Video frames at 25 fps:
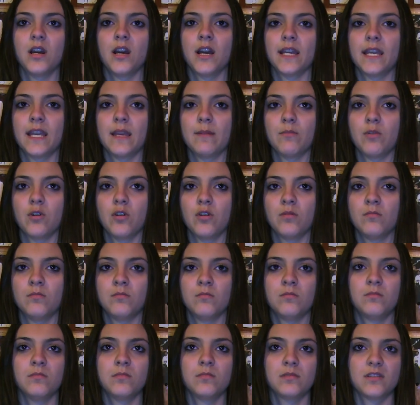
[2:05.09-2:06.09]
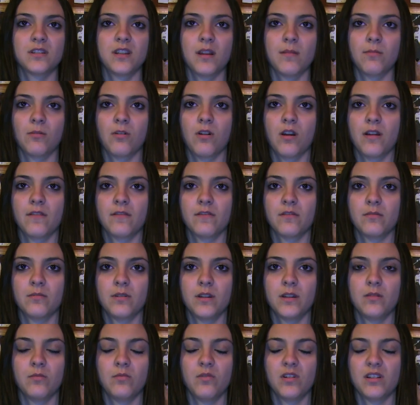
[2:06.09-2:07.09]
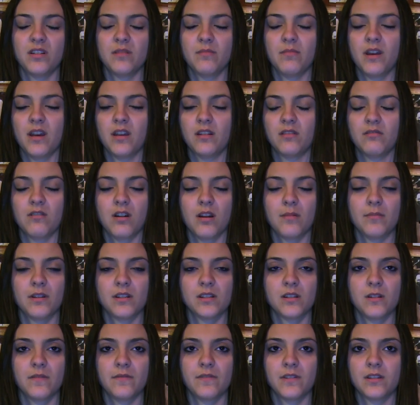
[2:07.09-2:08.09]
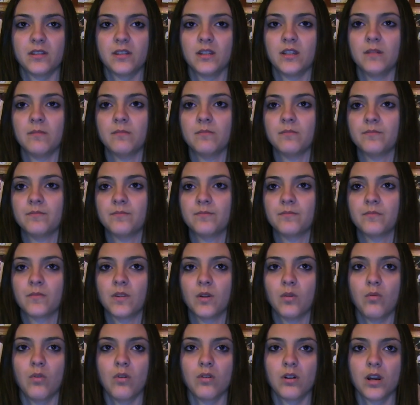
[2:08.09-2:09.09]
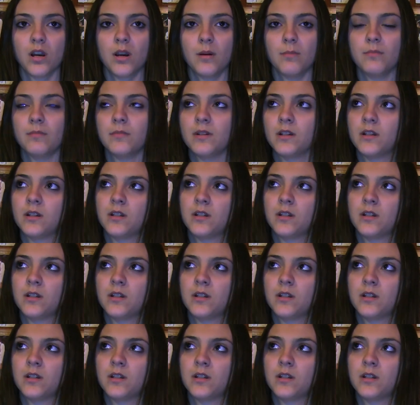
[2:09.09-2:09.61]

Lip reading: I came home, stopped crying for a bit, went to bed, cried myself to sleep, woke up.